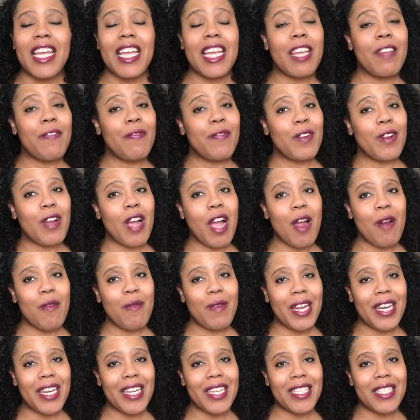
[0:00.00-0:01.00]
If you're
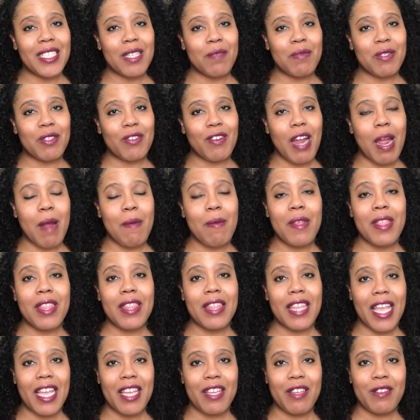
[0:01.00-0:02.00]
already a subscriber,
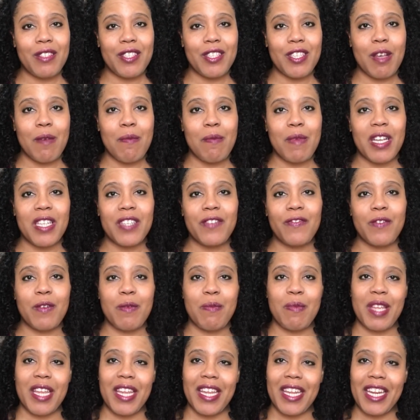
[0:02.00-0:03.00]
thank you so much for
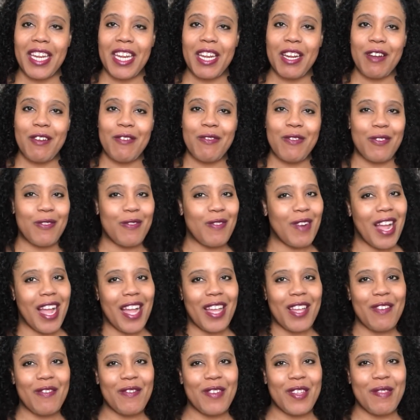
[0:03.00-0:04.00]
being here, for
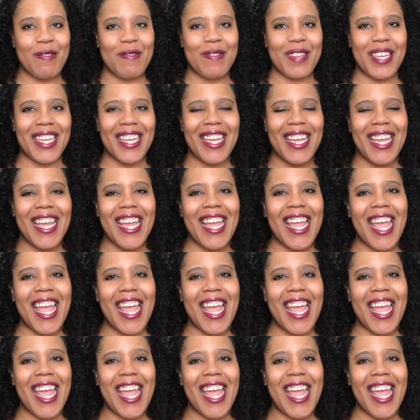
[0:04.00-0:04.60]
rocking with me,